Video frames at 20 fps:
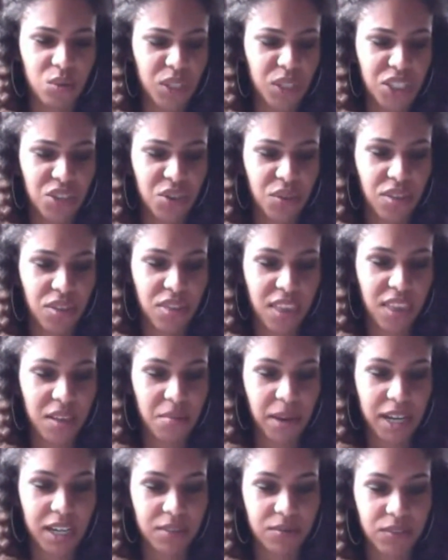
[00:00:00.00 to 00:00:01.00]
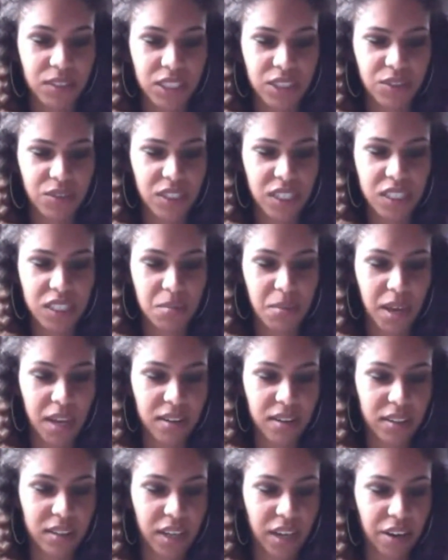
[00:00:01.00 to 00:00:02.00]
What do you think might have killed these
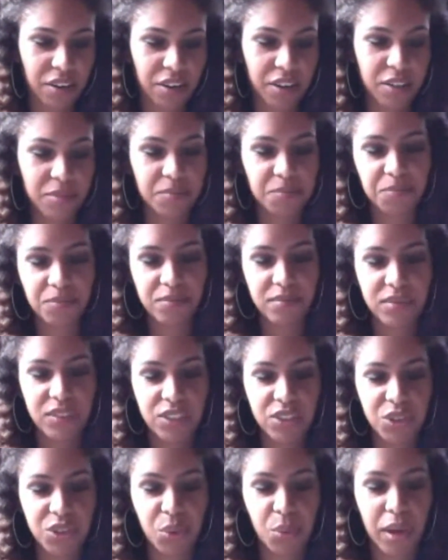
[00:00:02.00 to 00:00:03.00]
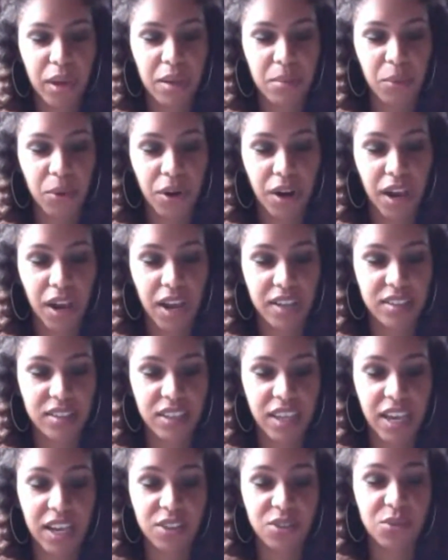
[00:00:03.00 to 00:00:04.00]
men, Garrett? Sir Waymore
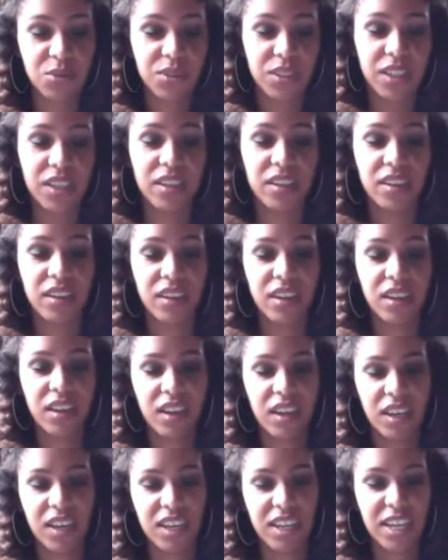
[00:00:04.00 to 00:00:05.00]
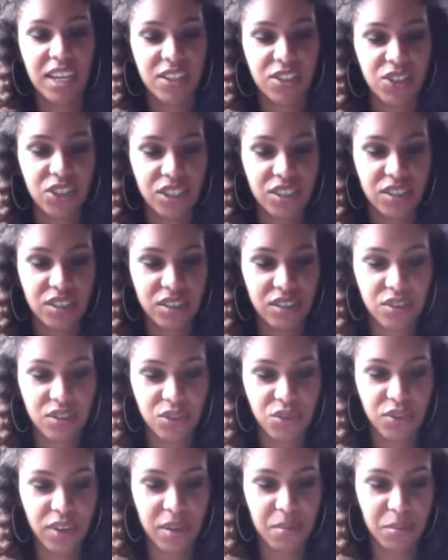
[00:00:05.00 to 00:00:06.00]
asked casually. He adjusted the
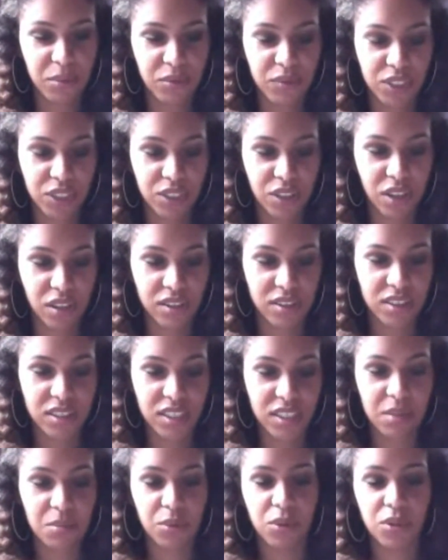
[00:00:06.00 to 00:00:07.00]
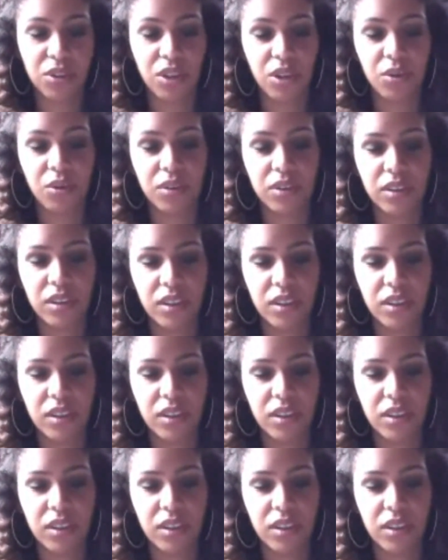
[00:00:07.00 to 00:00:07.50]
drape of his long sable cloak.